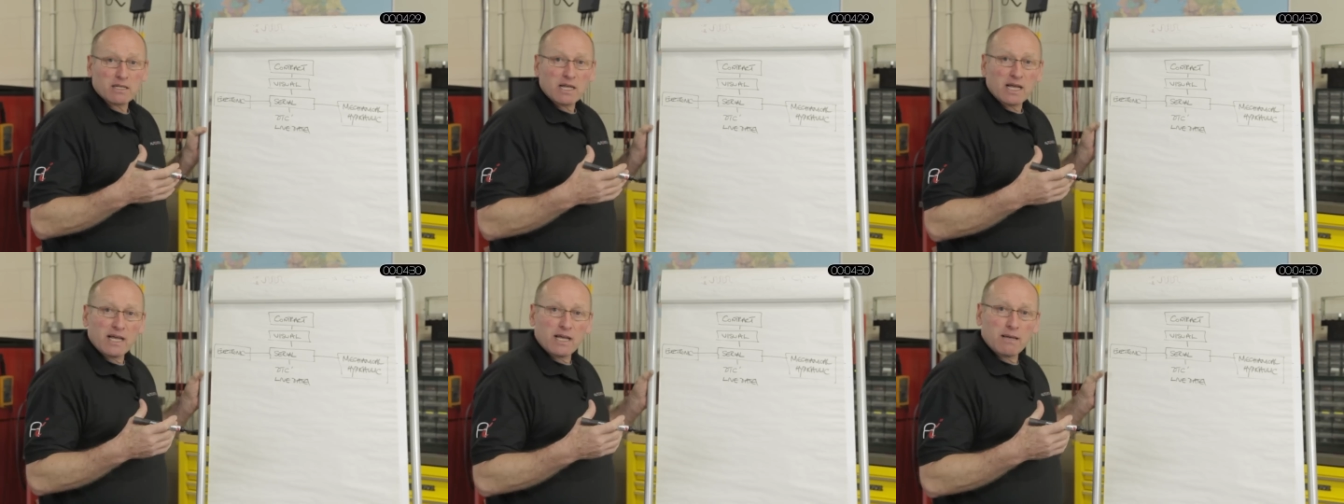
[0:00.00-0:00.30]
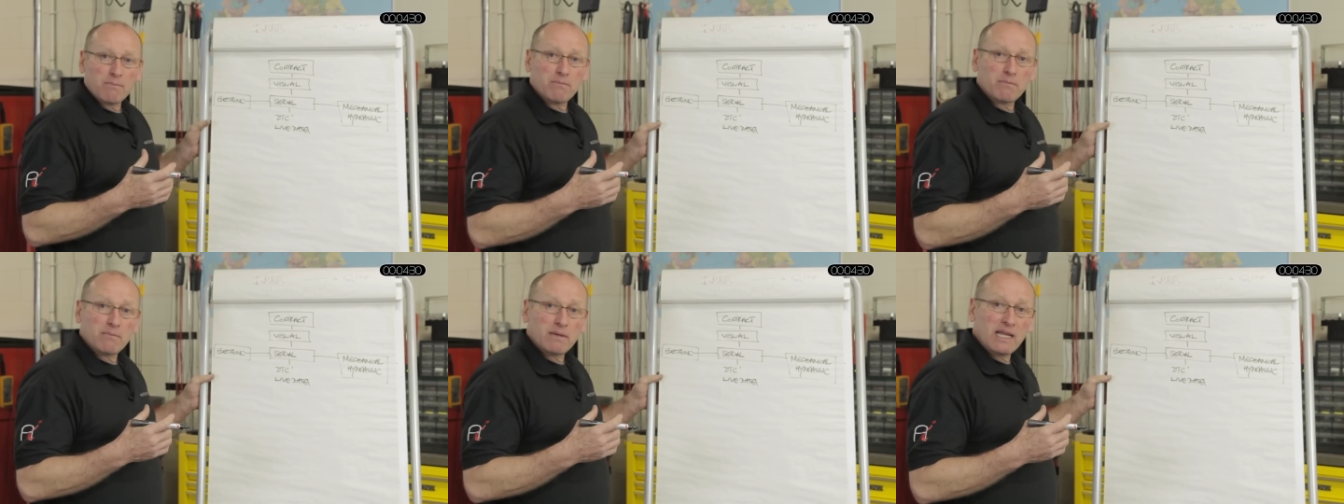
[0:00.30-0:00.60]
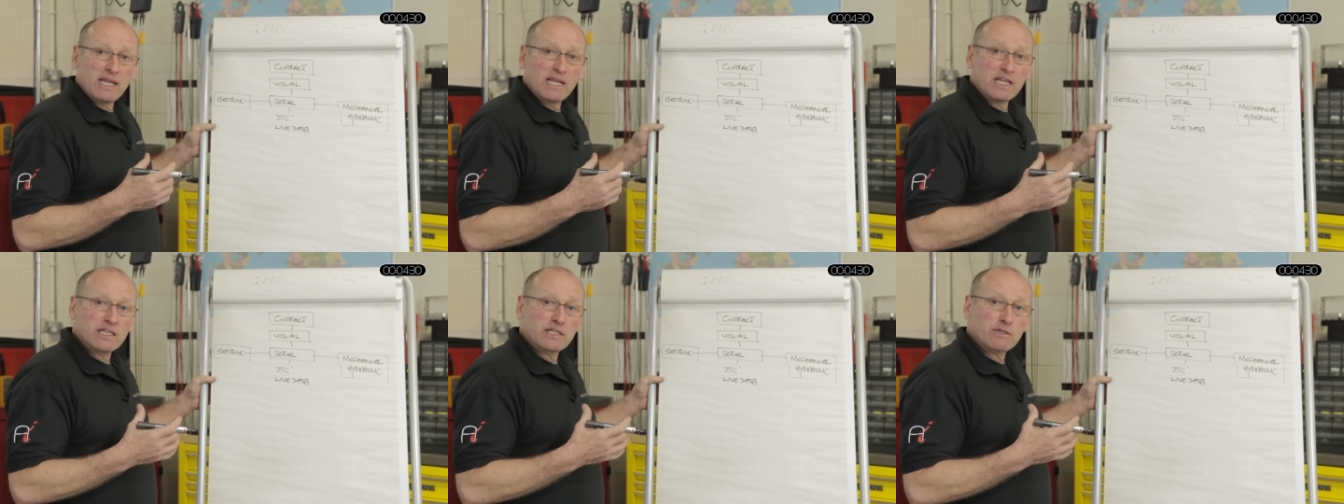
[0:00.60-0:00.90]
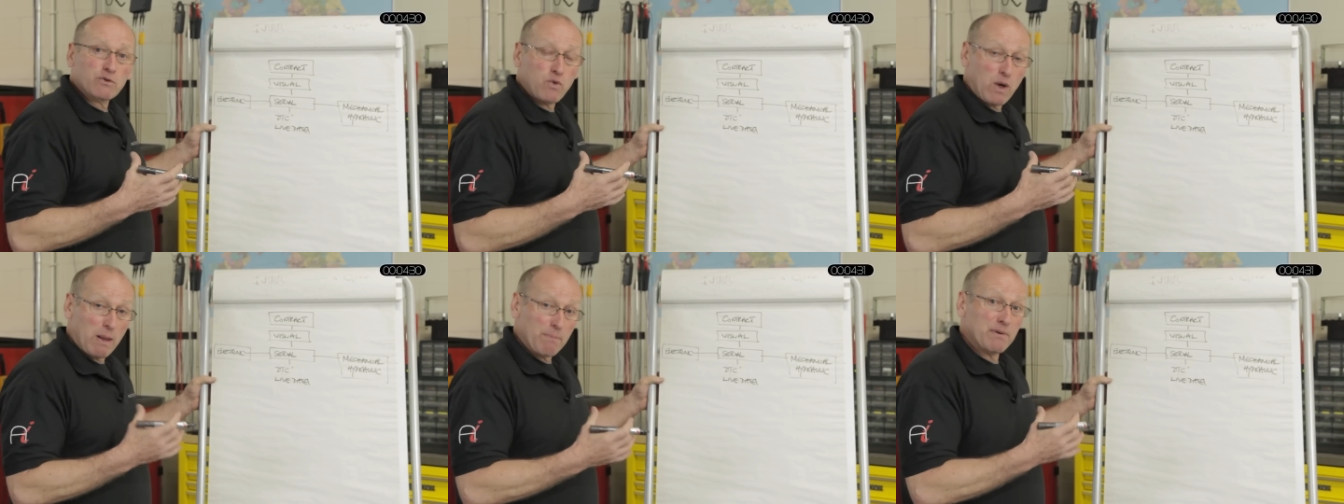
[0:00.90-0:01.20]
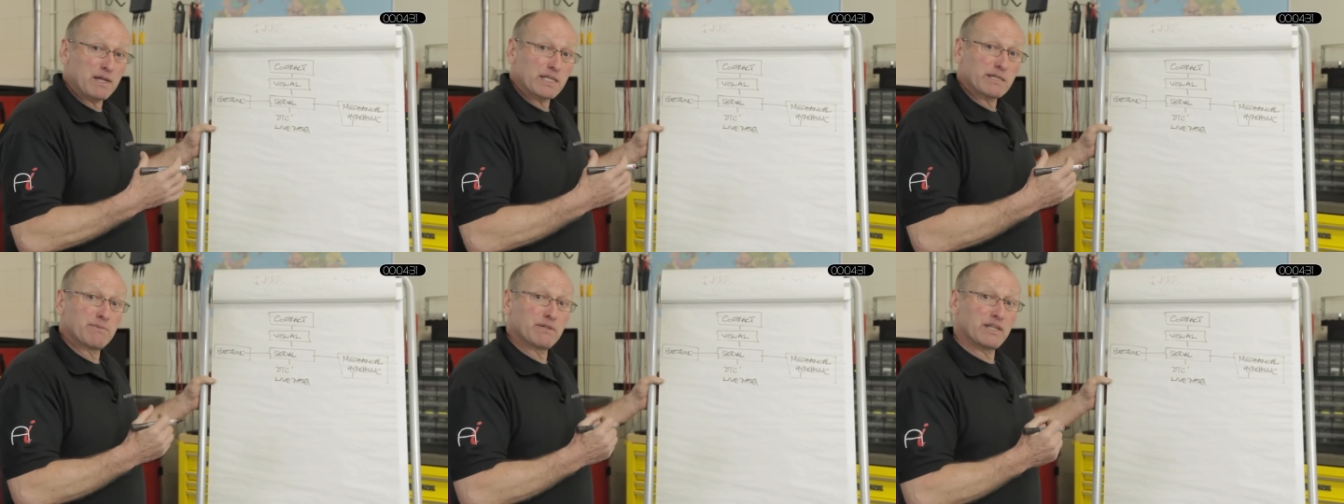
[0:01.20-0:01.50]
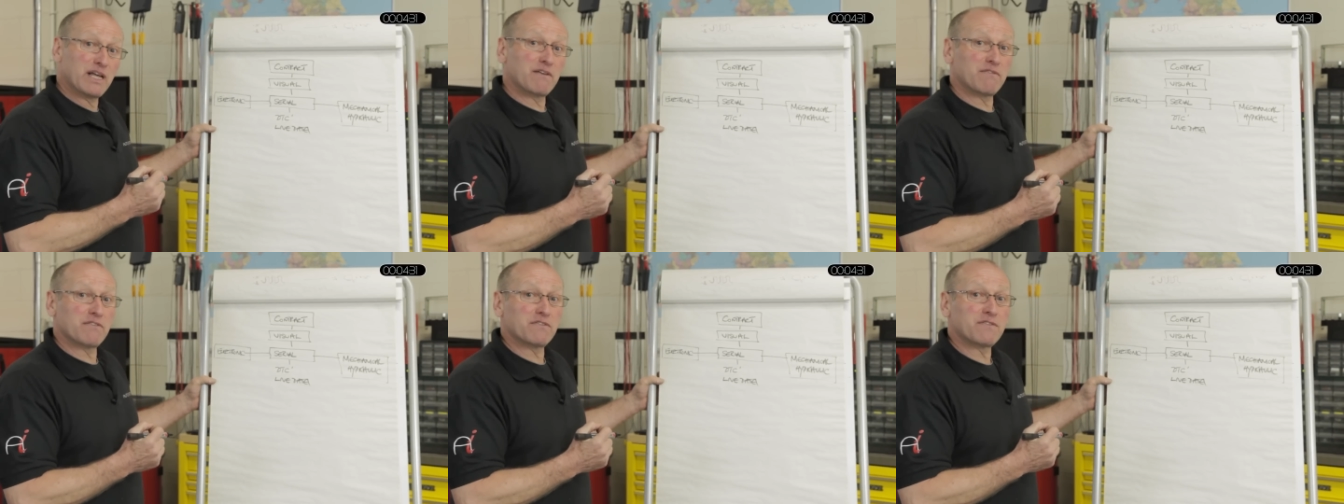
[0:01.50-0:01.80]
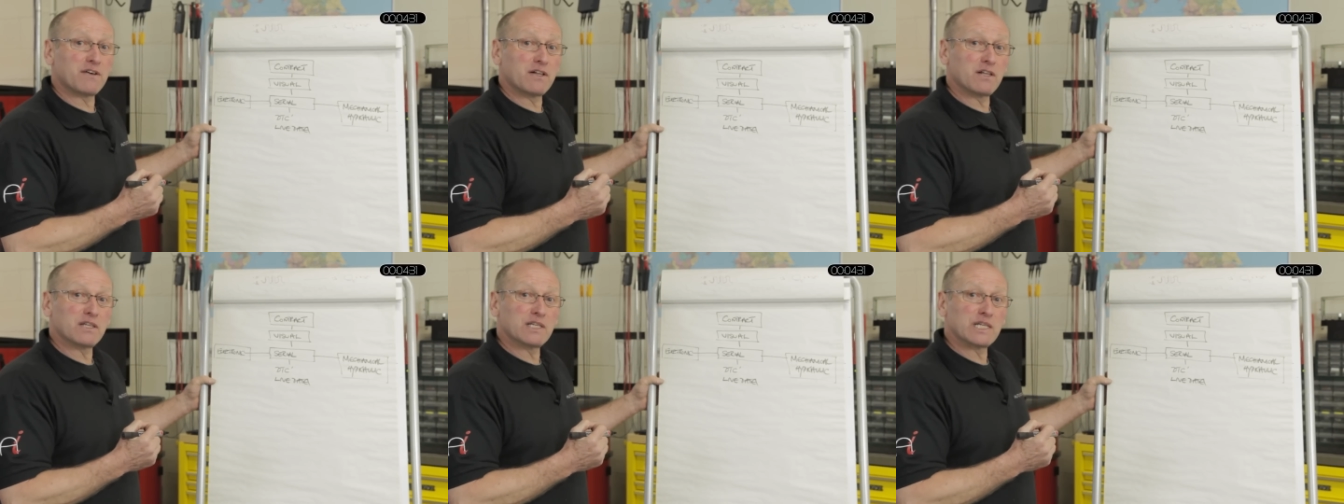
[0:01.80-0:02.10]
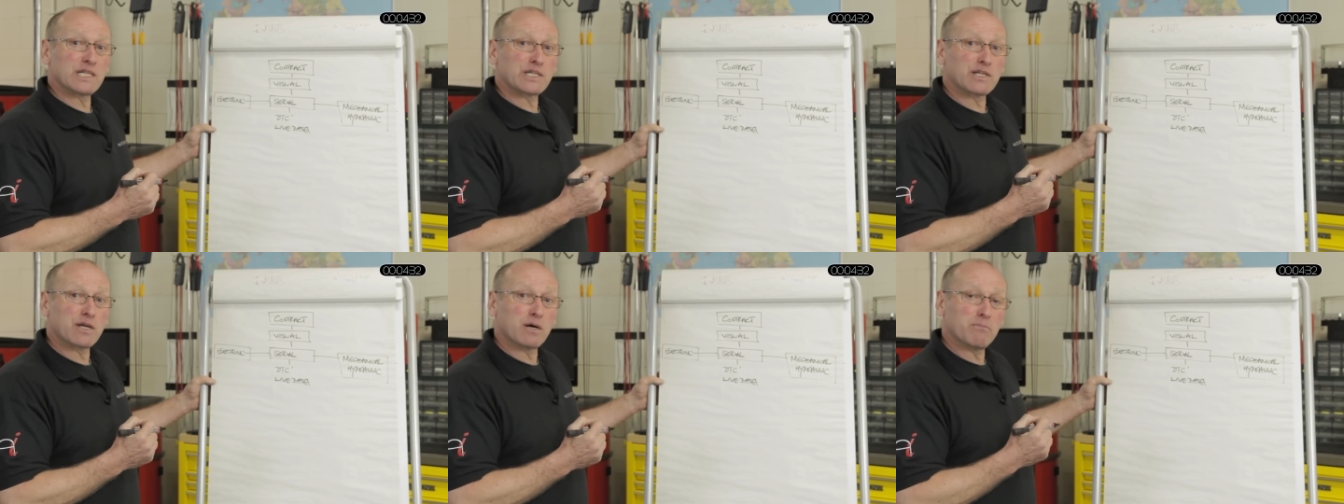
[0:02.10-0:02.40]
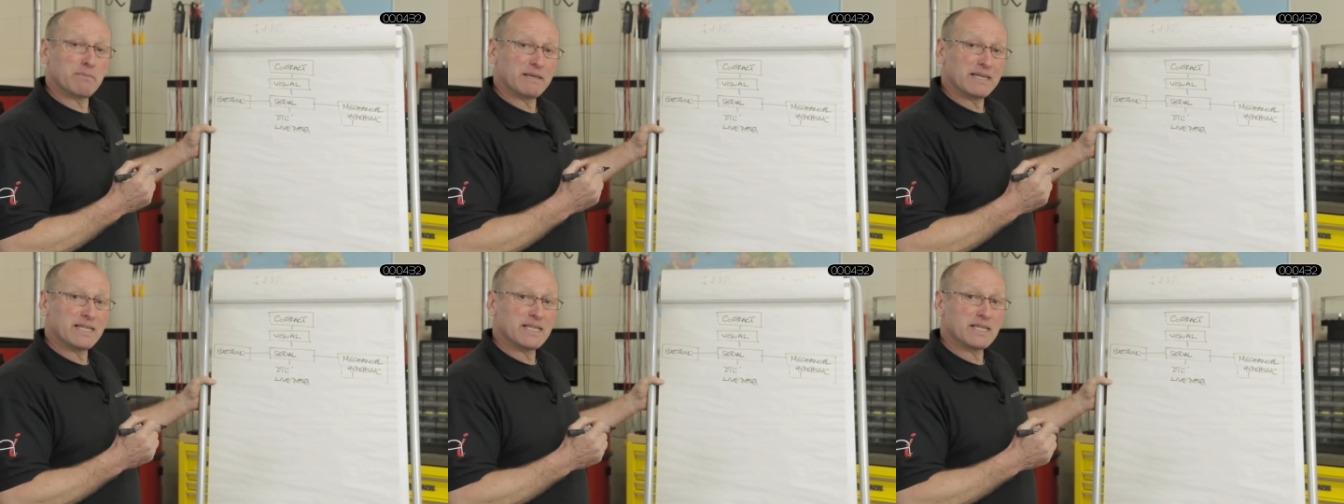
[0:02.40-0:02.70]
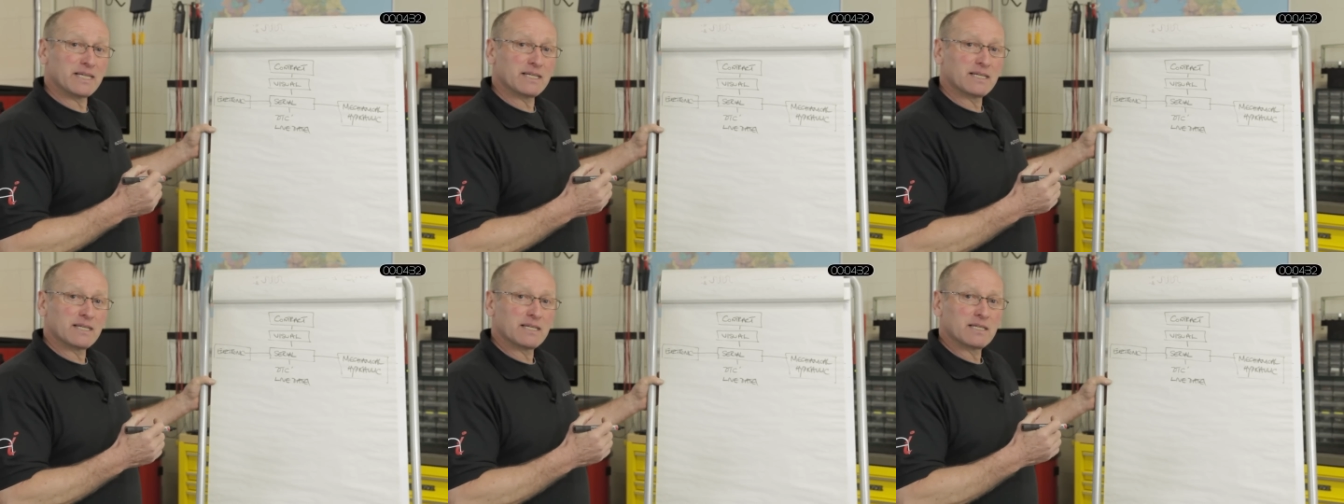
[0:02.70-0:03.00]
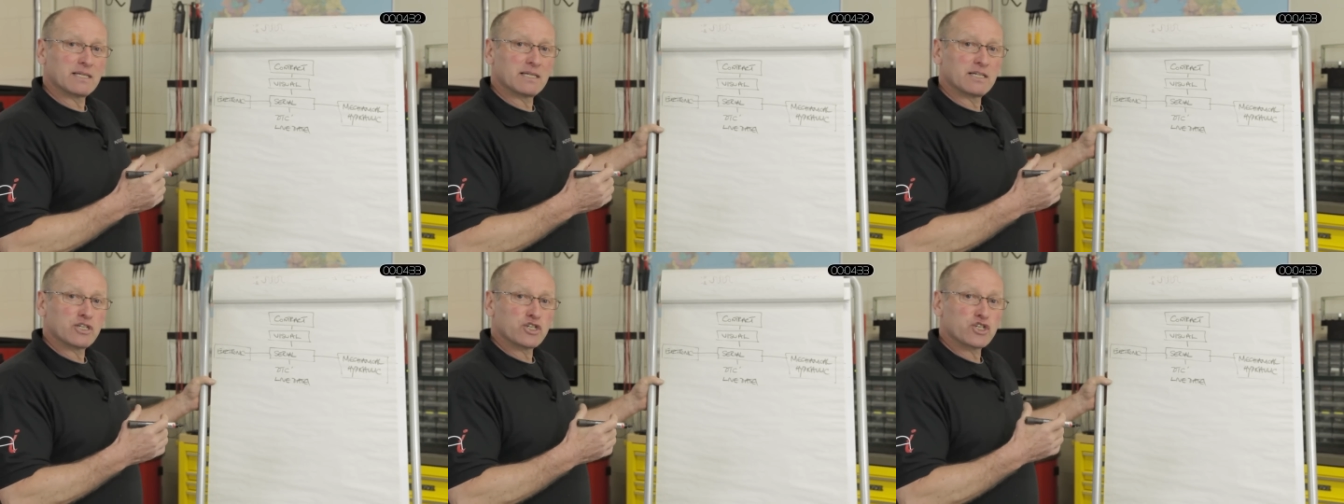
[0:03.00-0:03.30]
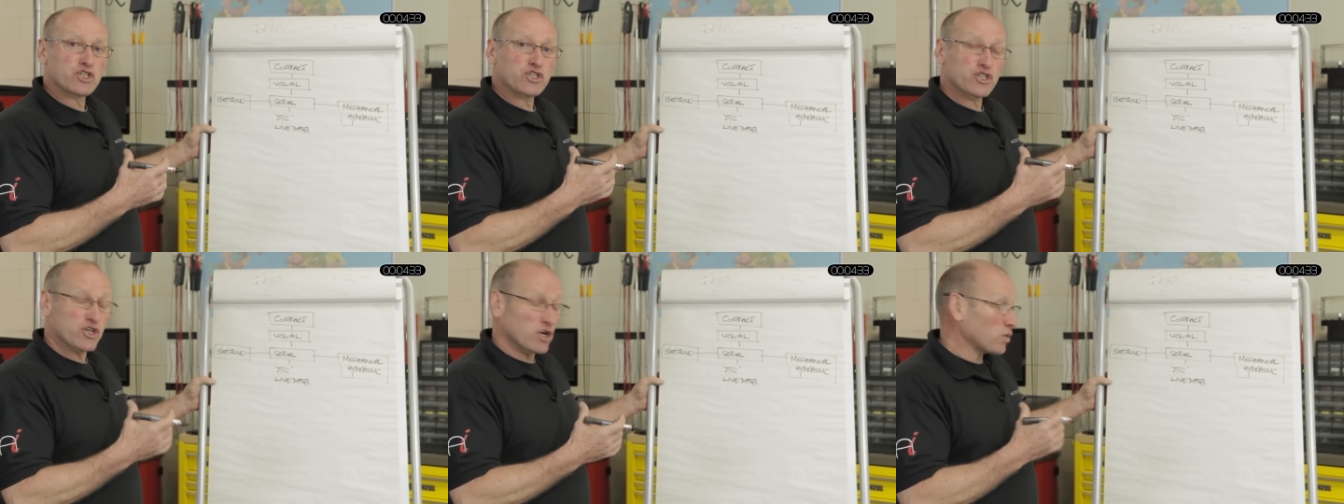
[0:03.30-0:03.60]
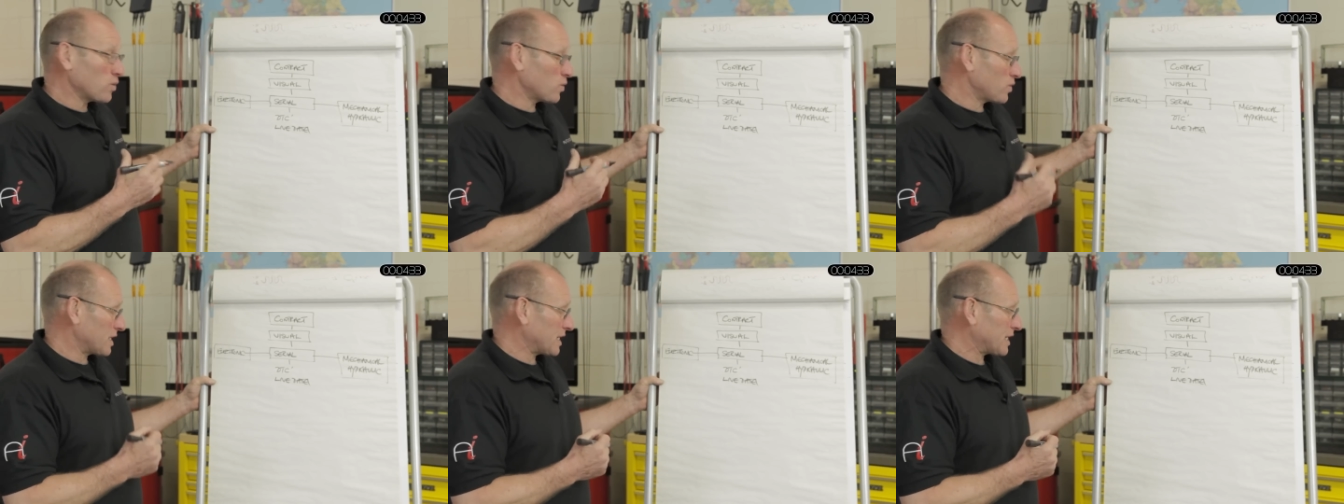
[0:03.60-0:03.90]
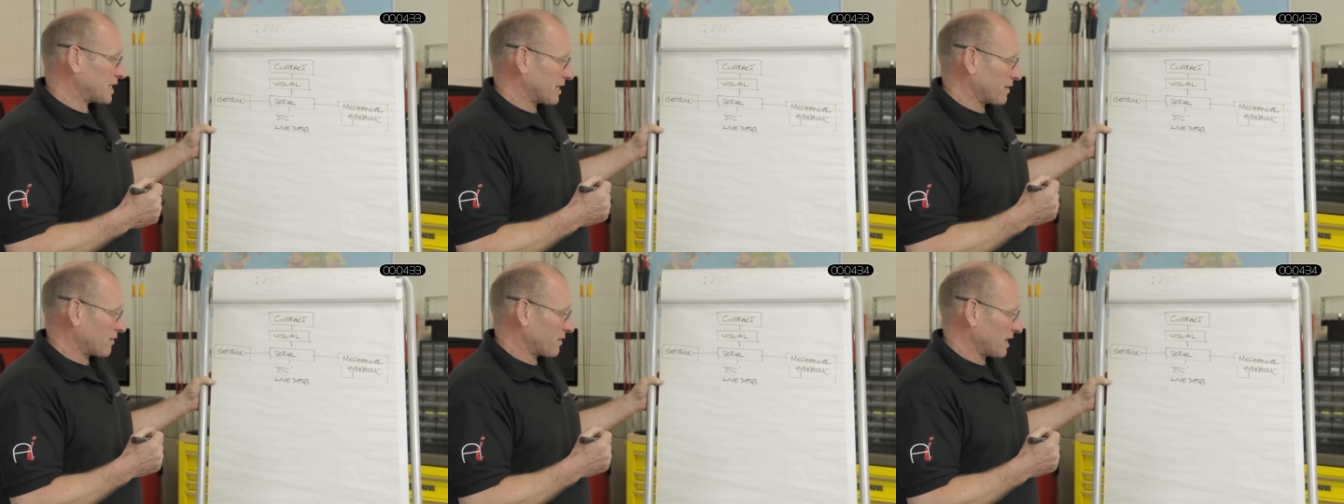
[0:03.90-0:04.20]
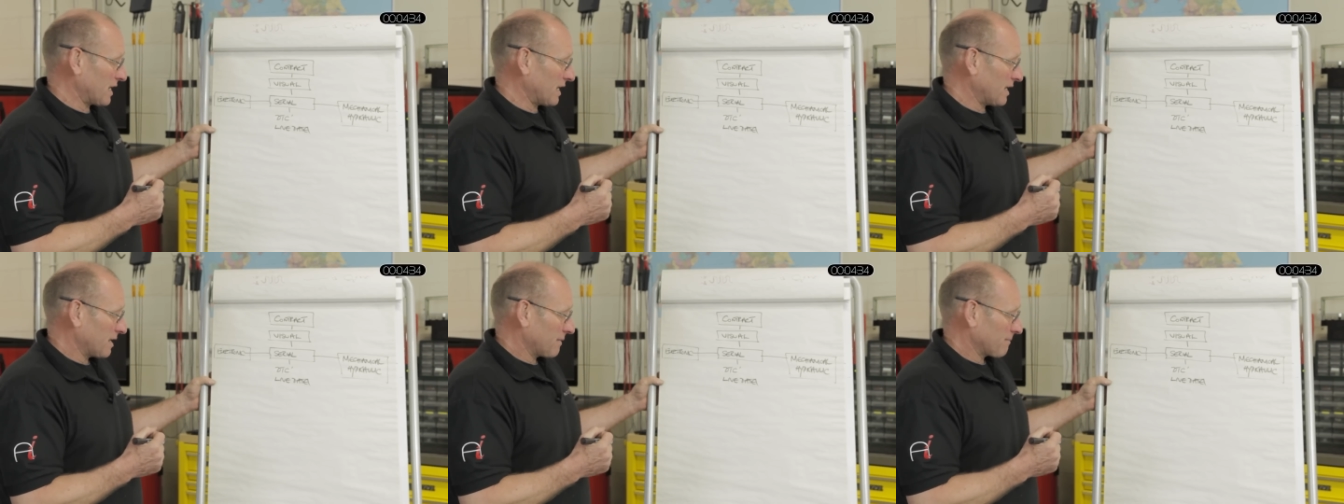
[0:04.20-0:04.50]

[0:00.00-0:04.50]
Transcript: Um, it's quite possible you have a fault that's not being shown necessarily